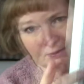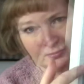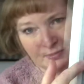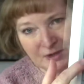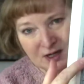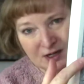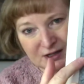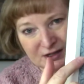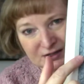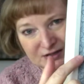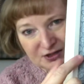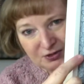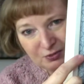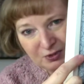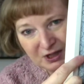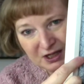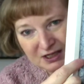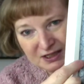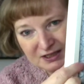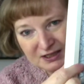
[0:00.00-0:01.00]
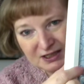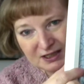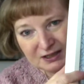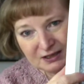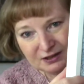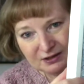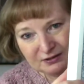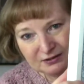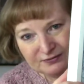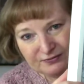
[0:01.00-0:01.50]
So what I did,
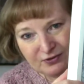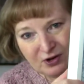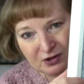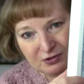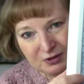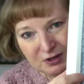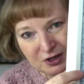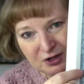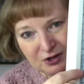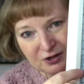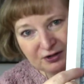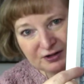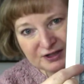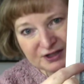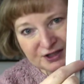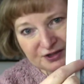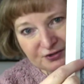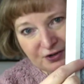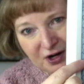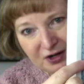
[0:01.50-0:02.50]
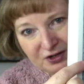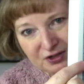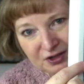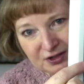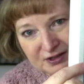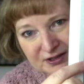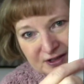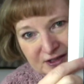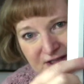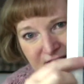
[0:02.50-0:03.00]
following her instructions,
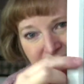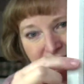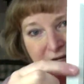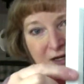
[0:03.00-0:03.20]
I